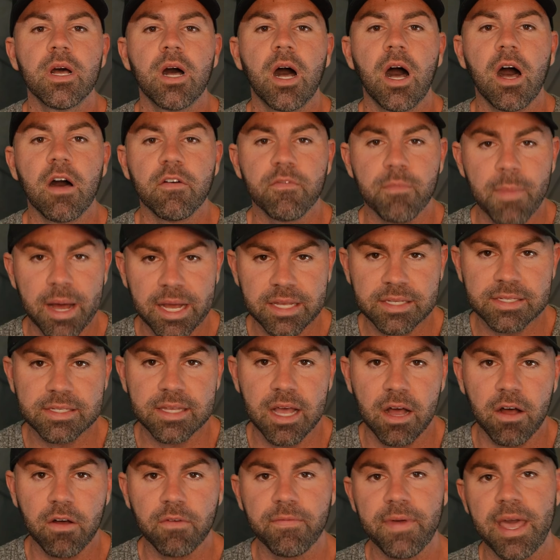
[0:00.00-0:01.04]
of
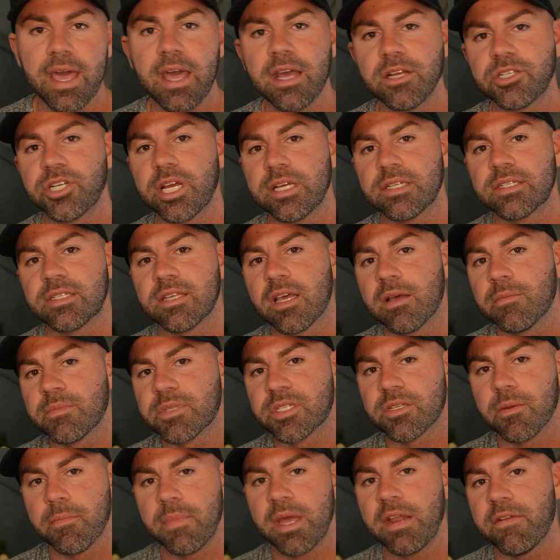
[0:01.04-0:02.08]
myself, AJ Sims,
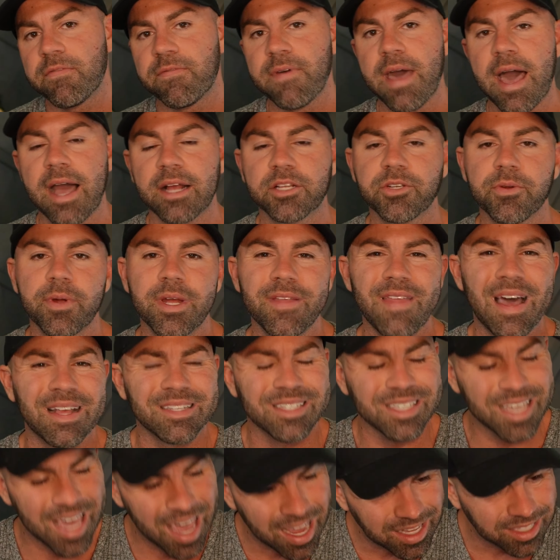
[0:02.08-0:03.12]
Cement Factory.
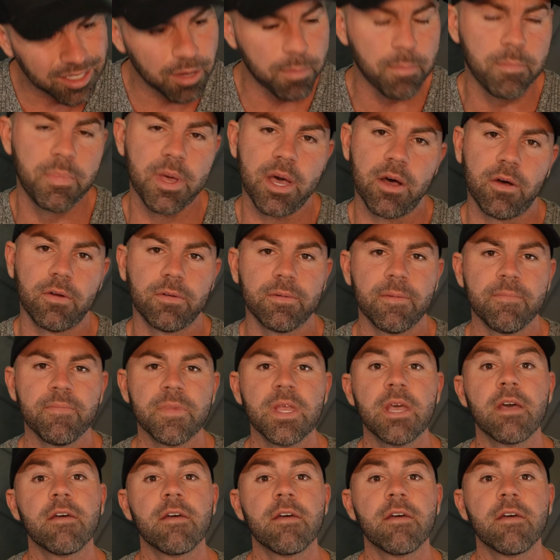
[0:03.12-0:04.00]
That's Kingdom Built.